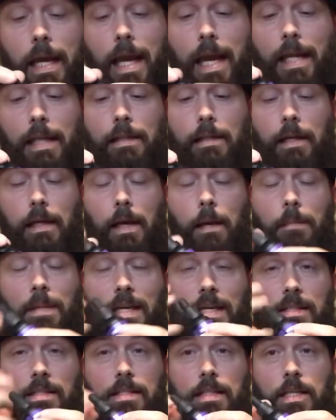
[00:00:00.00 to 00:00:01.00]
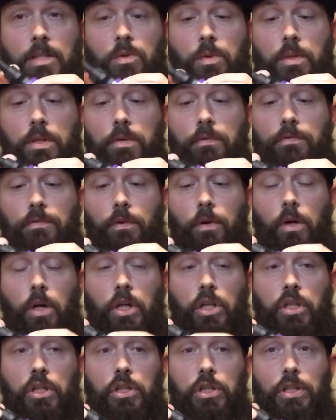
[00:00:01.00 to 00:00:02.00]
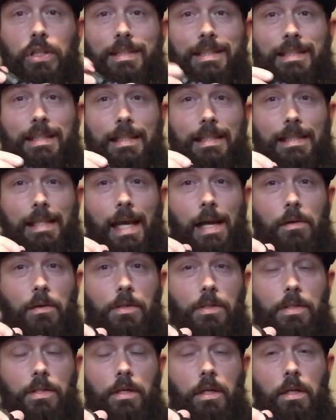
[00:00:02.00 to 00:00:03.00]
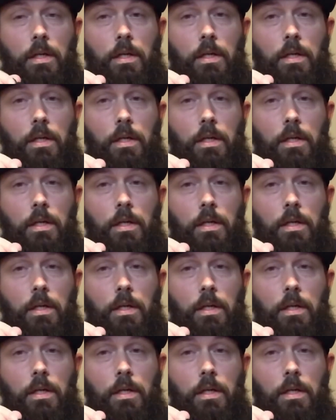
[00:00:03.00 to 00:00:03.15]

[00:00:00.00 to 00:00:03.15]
And I mean, it sticks with you for a good 6 hours,